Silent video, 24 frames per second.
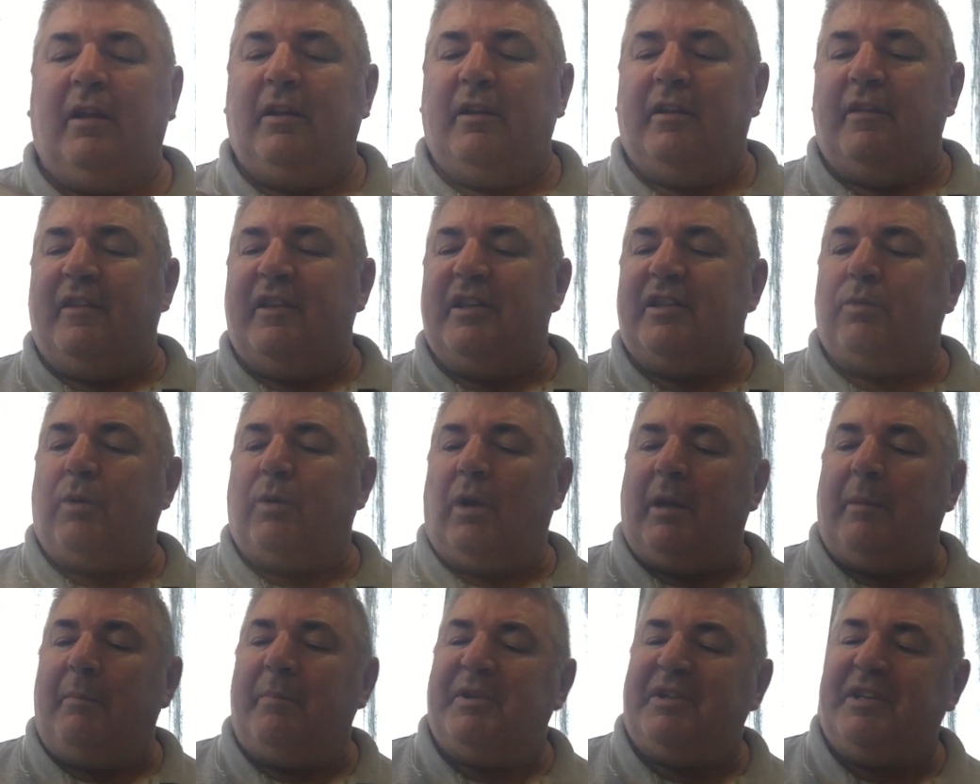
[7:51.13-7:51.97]
This
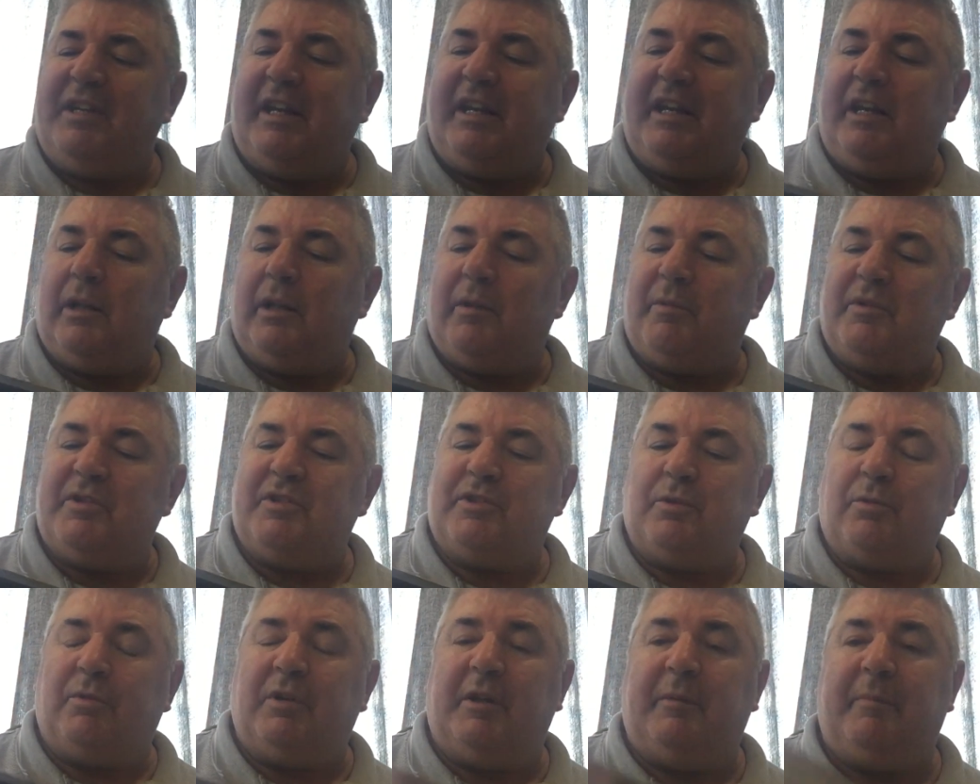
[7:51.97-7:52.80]
one in particular has
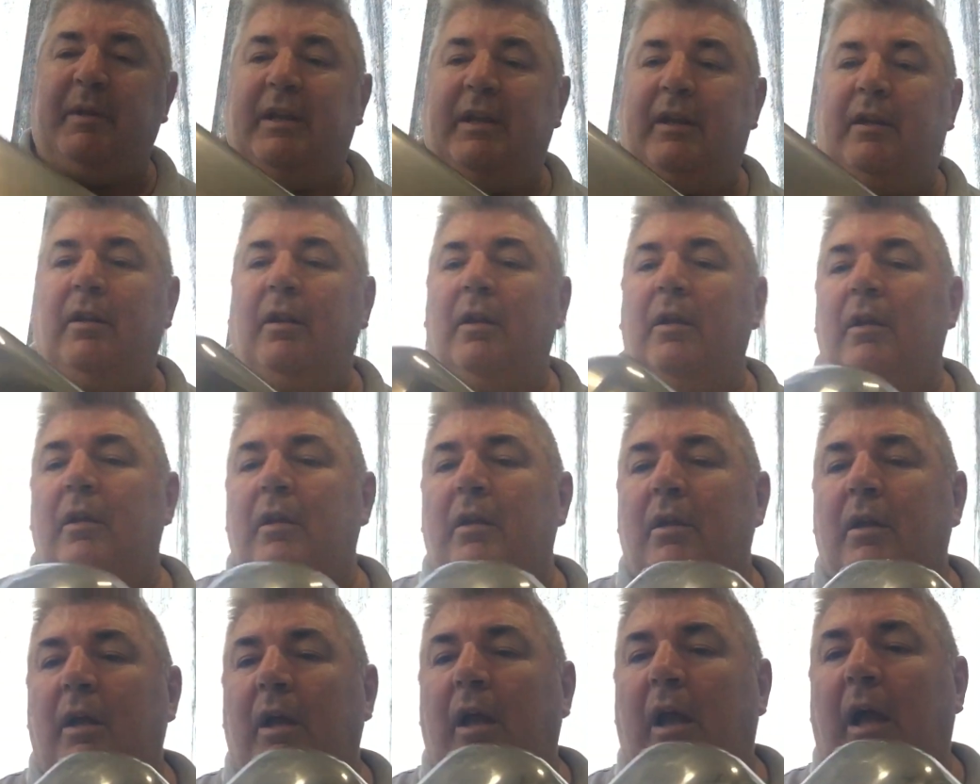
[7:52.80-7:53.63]
already been
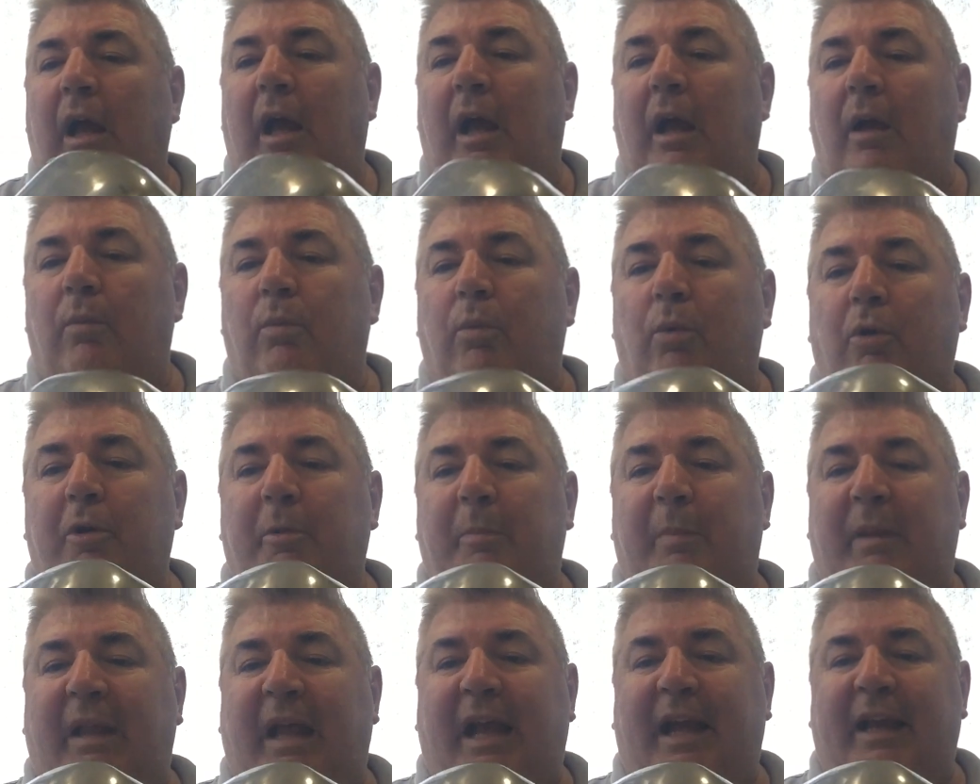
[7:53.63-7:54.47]
water
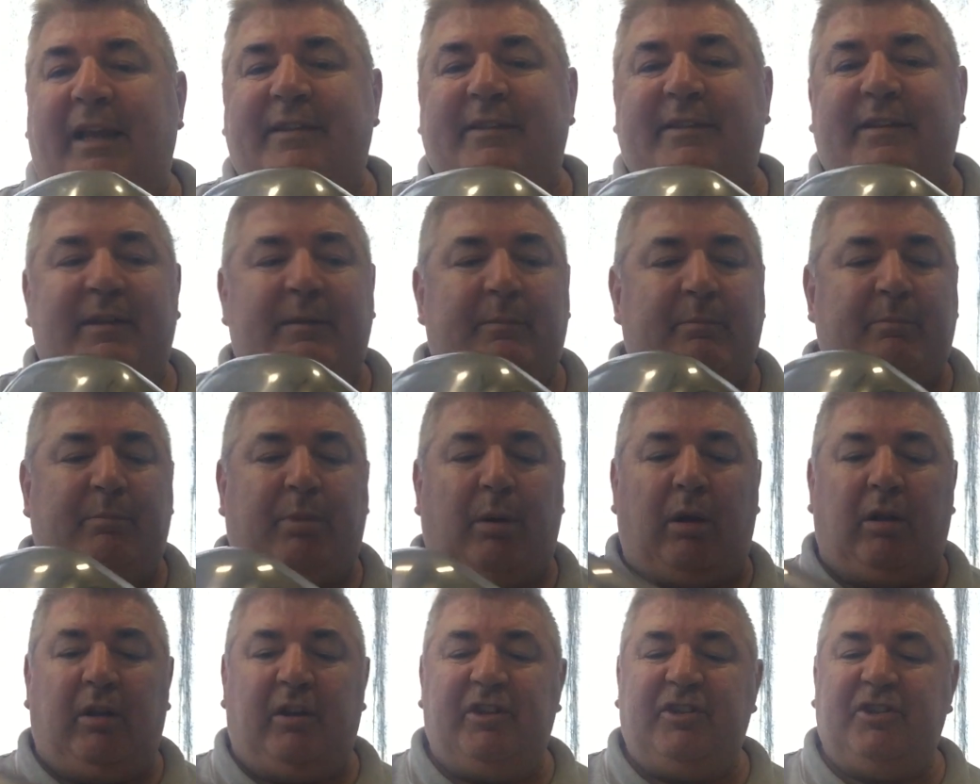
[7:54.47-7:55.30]
blasted and
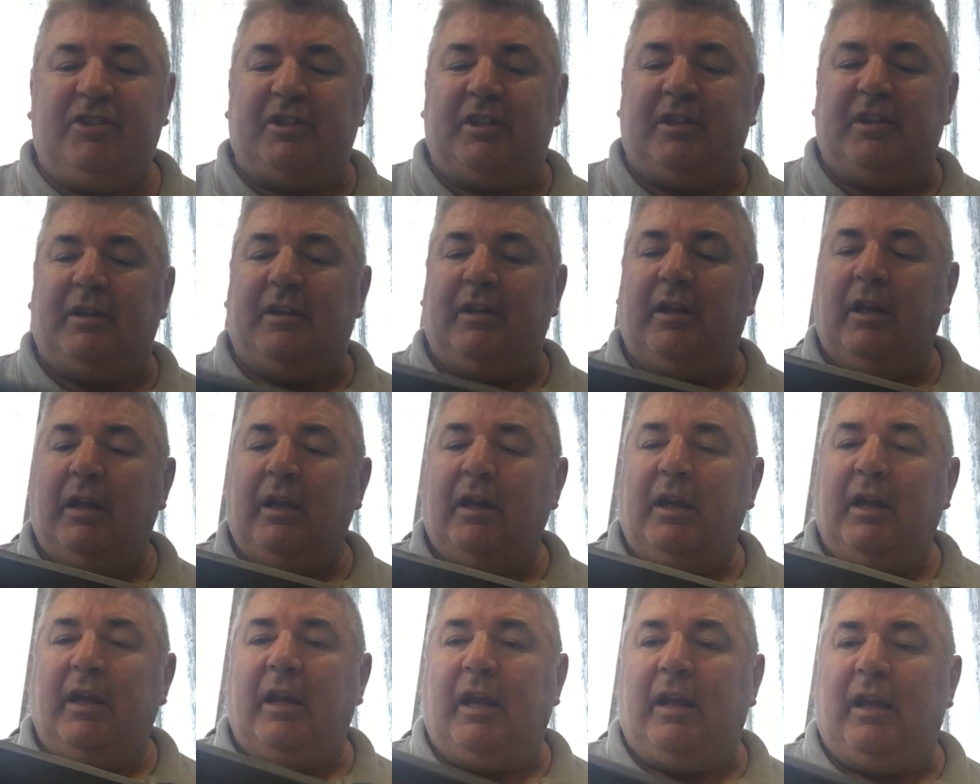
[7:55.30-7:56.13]
polished, and
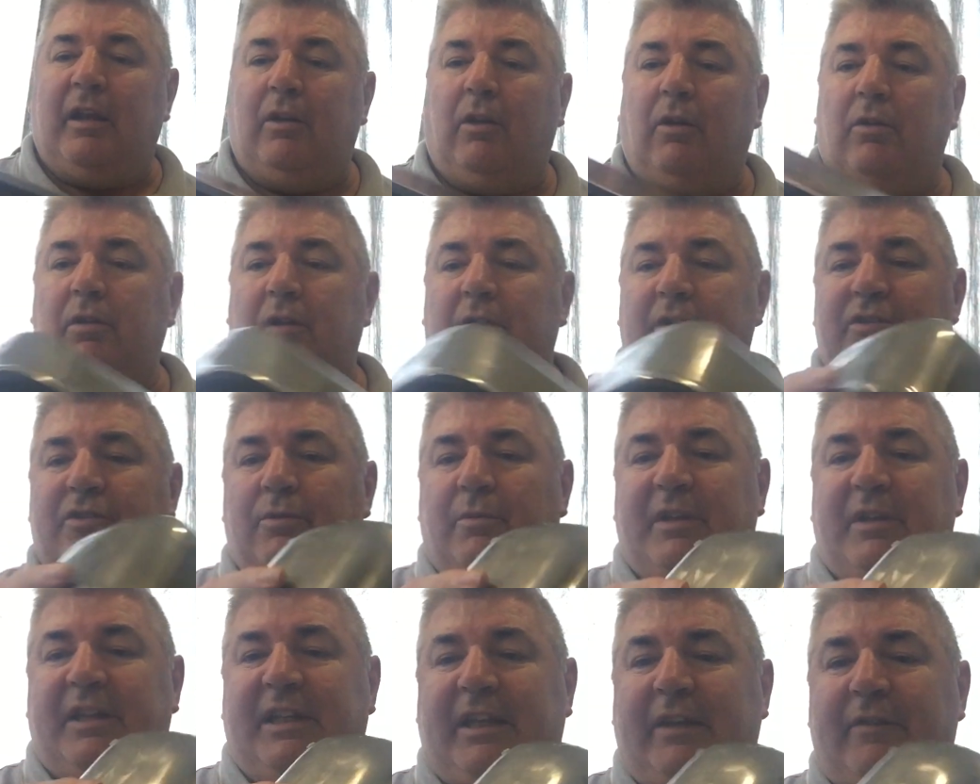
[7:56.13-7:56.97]
Lachlan's
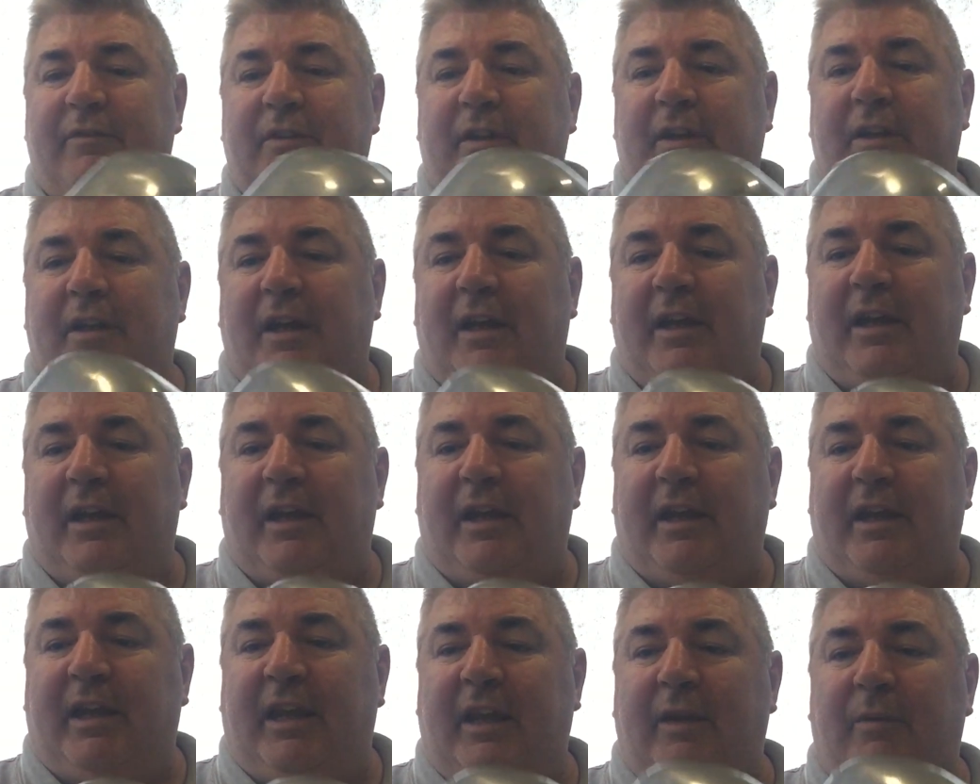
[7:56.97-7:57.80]
already given it
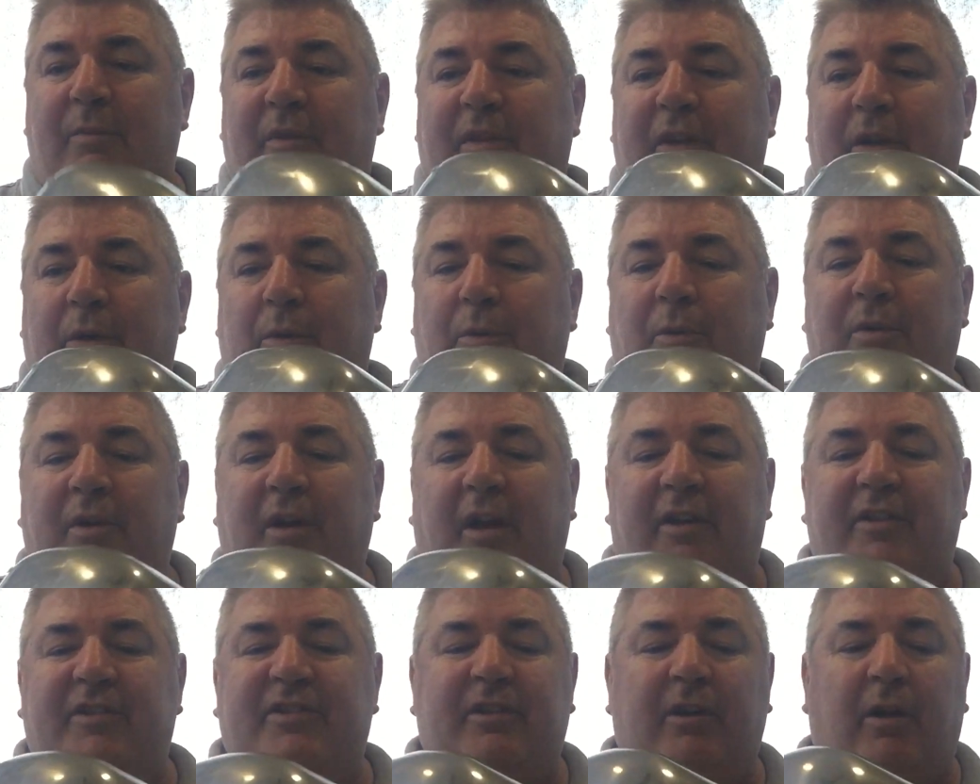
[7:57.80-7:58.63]
a hit with the
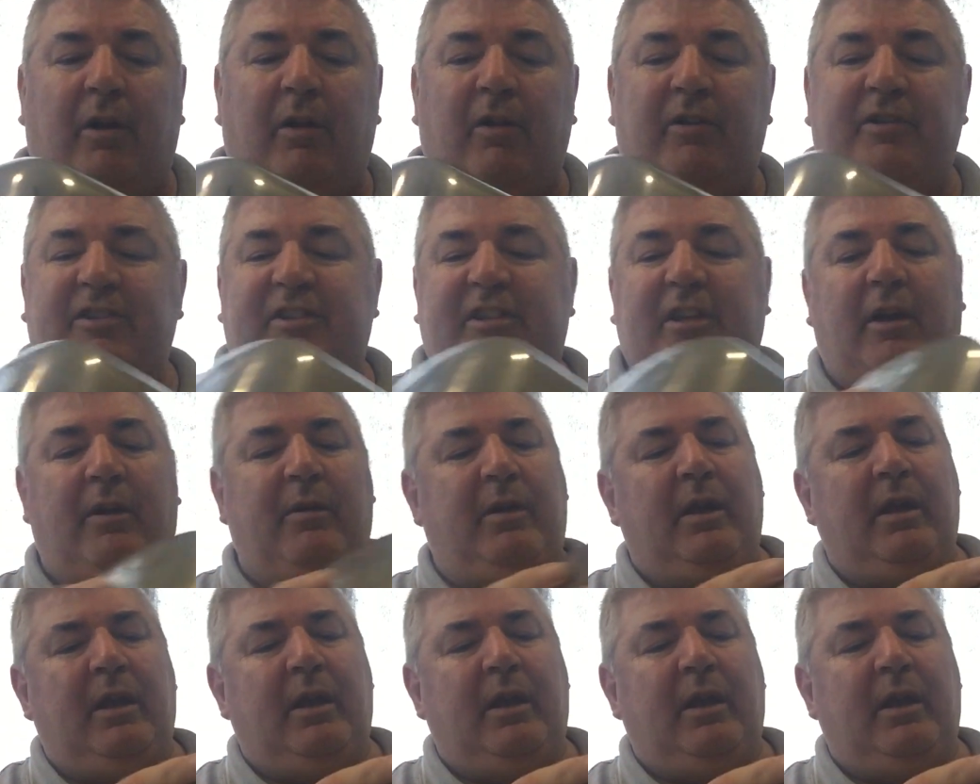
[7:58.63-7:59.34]
auto soles. So